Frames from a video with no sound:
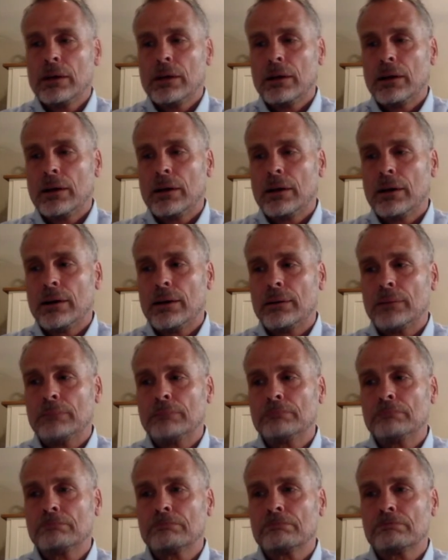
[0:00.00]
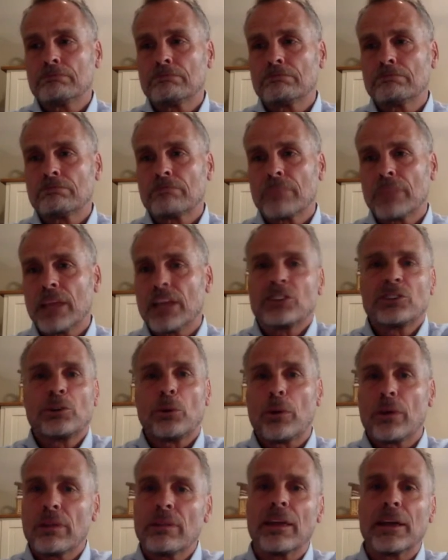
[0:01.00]
um, that
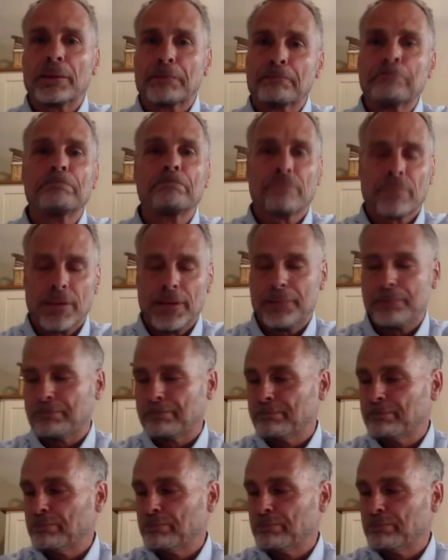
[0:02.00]
sort of thing. Yep.